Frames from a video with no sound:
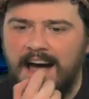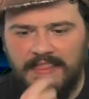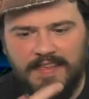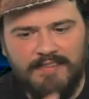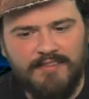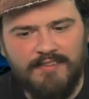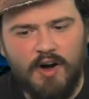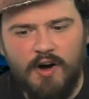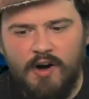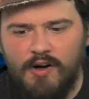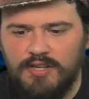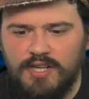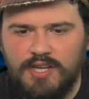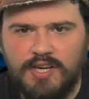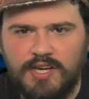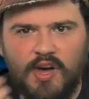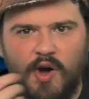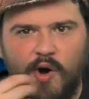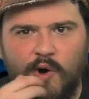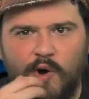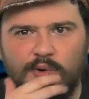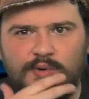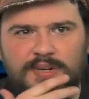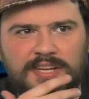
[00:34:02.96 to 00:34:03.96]
they've got all your
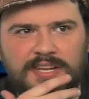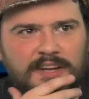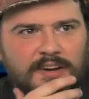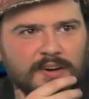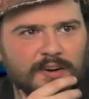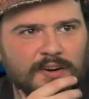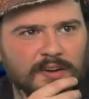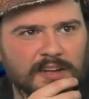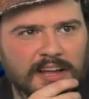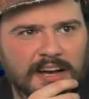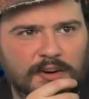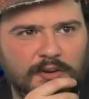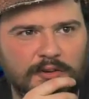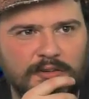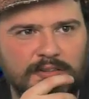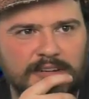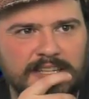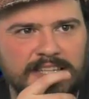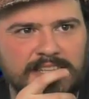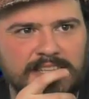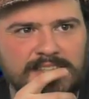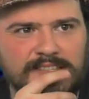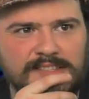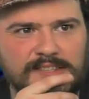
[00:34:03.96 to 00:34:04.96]
Kodi and all that
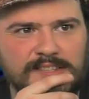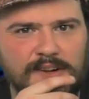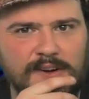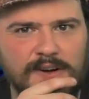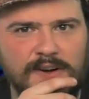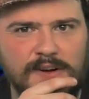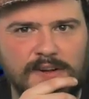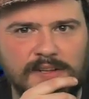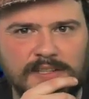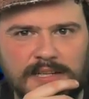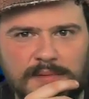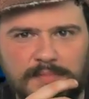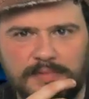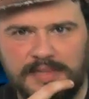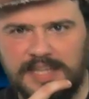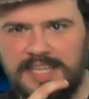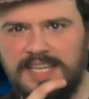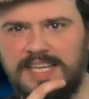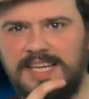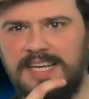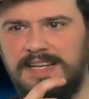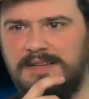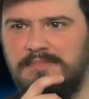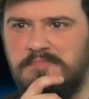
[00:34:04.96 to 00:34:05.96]
already installed. And I'm
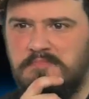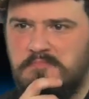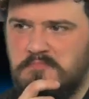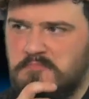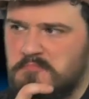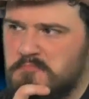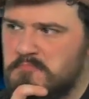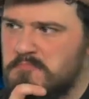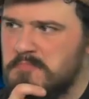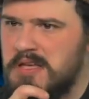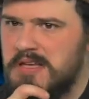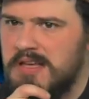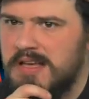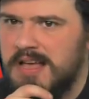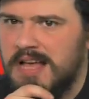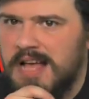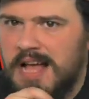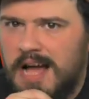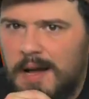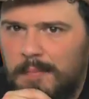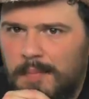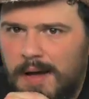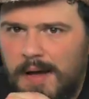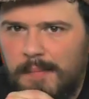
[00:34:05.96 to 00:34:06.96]
thinking,
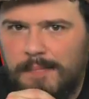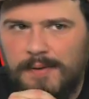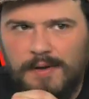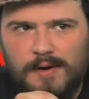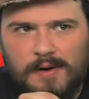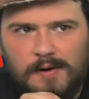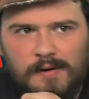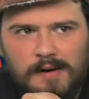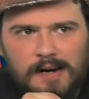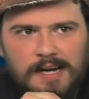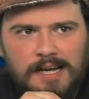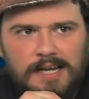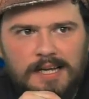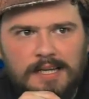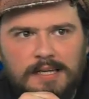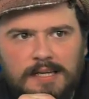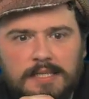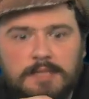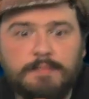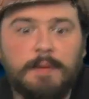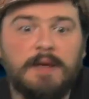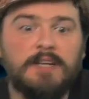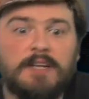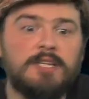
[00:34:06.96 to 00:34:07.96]
I might be all right,
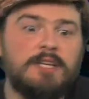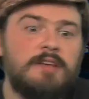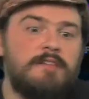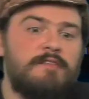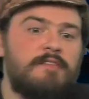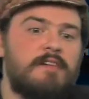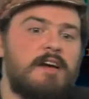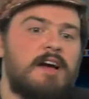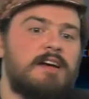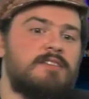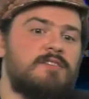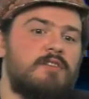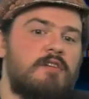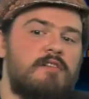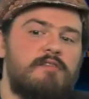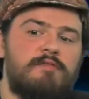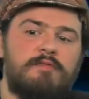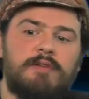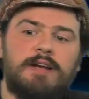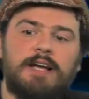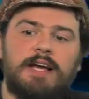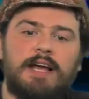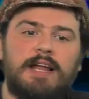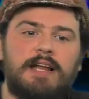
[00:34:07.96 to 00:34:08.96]
especially for our
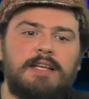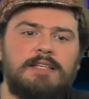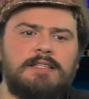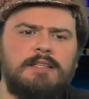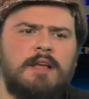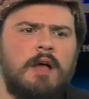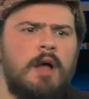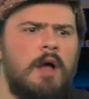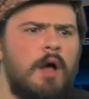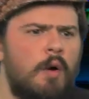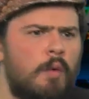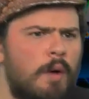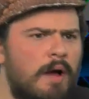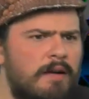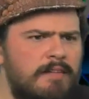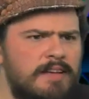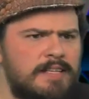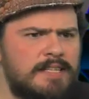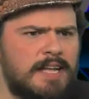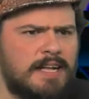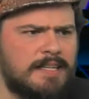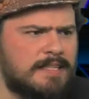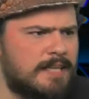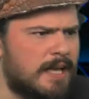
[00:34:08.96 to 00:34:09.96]
sofa when I get this. Where
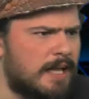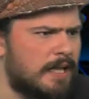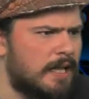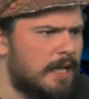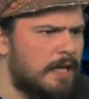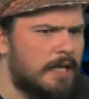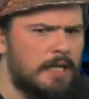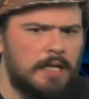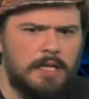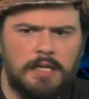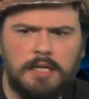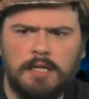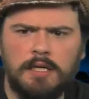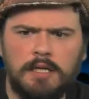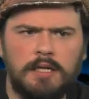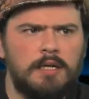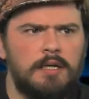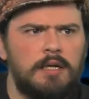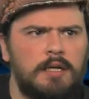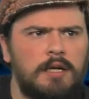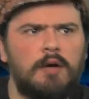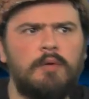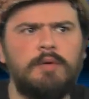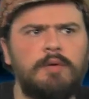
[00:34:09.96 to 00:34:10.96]
is that telly?
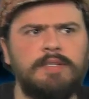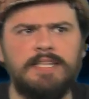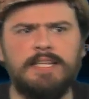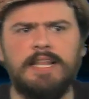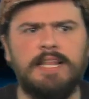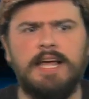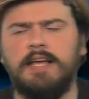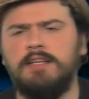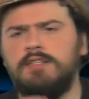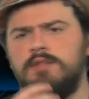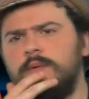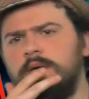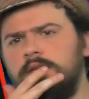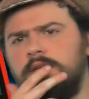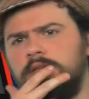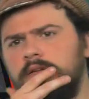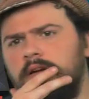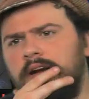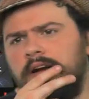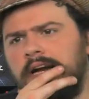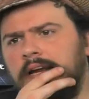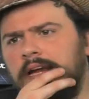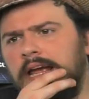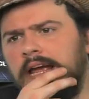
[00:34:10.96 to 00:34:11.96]
Oh, is it there? All
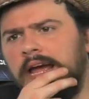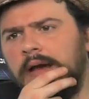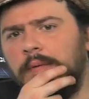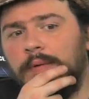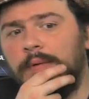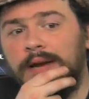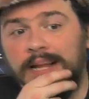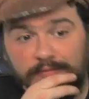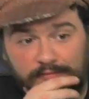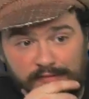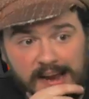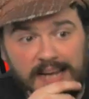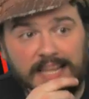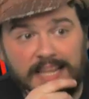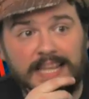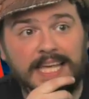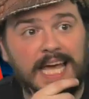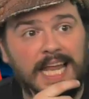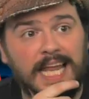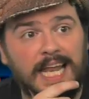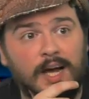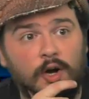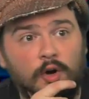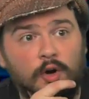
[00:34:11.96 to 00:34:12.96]
right, yeah. When I finally
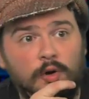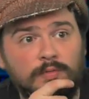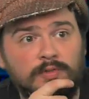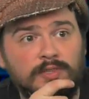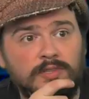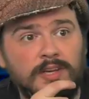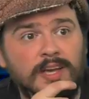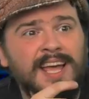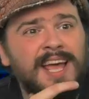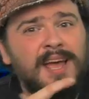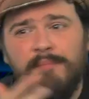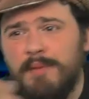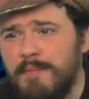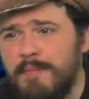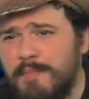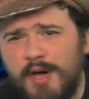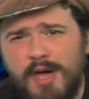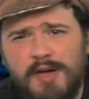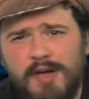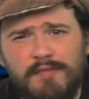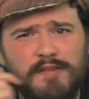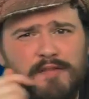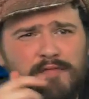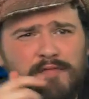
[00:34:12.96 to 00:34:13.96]
get that home, to be
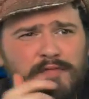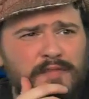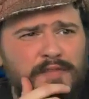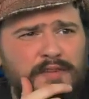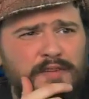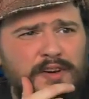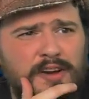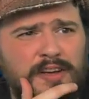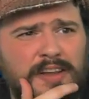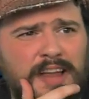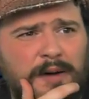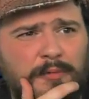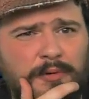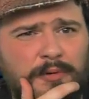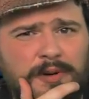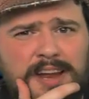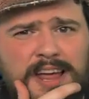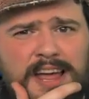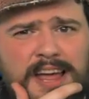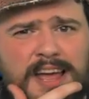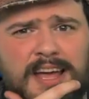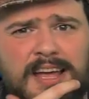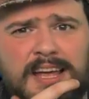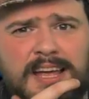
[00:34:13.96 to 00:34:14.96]
perfect for her, that, wouldn't
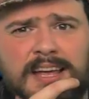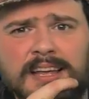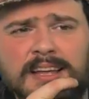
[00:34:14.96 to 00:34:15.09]
it?